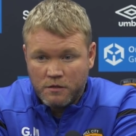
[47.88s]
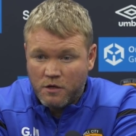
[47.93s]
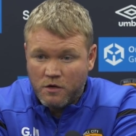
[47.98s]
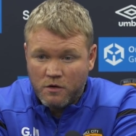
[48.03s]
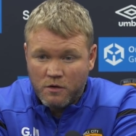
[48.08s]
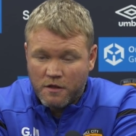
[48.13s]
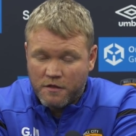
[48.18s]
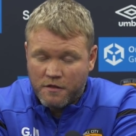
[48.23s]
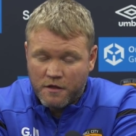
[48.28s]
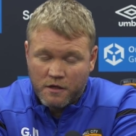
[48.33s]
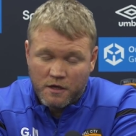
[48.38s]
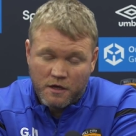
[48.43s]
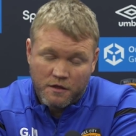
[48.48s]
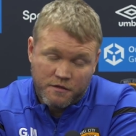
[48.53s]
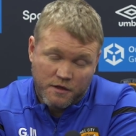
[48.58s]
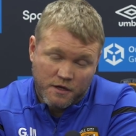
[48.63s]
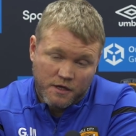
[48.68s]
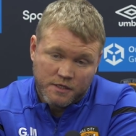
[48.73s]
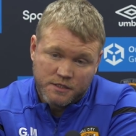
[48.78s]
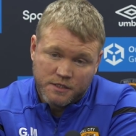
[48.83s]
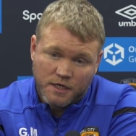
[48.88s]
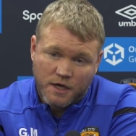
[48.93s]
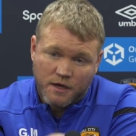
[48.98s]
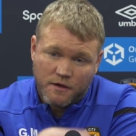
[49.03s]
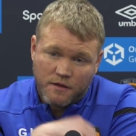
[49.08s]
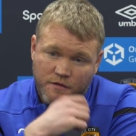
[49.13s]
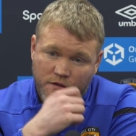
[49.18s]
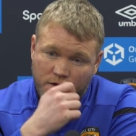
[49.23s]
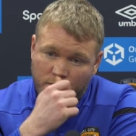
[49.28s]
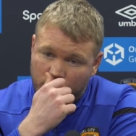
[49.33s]
No, I think
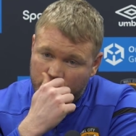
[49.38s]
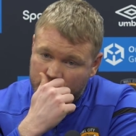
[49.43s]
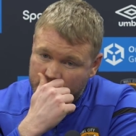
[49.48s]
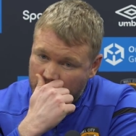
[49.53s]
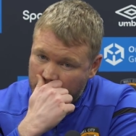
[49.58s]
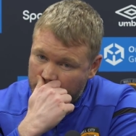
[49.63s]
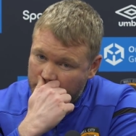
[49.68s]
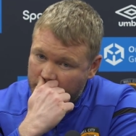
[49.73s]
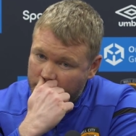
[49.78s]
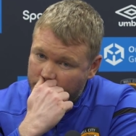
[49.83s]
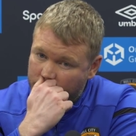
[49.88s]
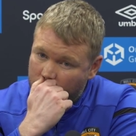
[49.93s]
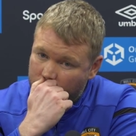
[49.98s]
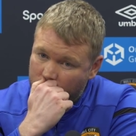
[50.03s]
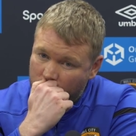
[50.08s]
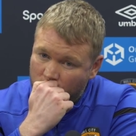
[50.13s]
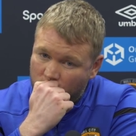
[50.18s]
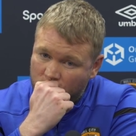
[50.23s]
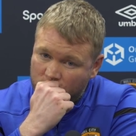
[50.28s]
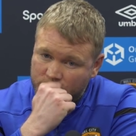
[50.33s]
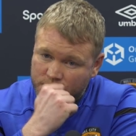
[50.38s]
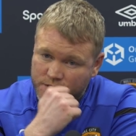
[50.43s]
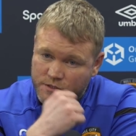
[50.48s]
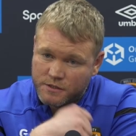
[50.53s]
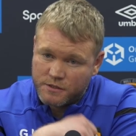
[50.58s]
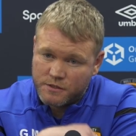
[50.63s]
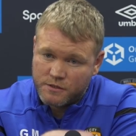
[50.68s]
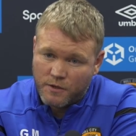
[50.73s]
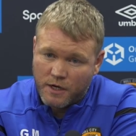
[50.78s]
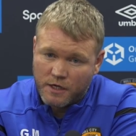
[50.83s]
we still need maybe one
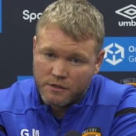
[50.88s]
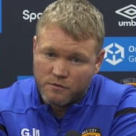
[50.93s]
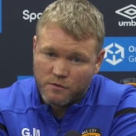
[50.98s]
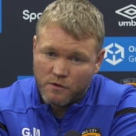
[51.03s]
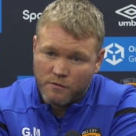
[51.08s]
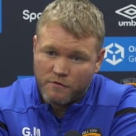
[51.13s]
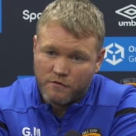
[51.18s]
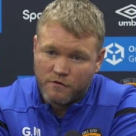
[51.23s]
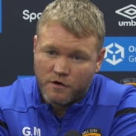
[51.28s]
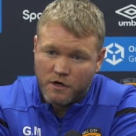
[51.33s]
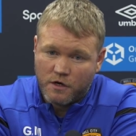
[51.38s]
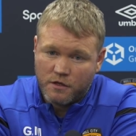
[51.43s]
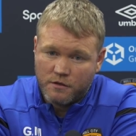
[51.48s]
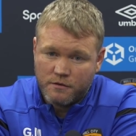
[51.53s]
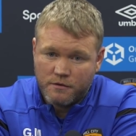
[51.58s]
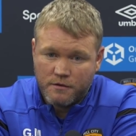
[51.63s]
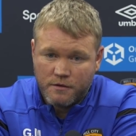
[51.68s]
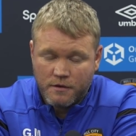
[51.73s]
to add to what we've got.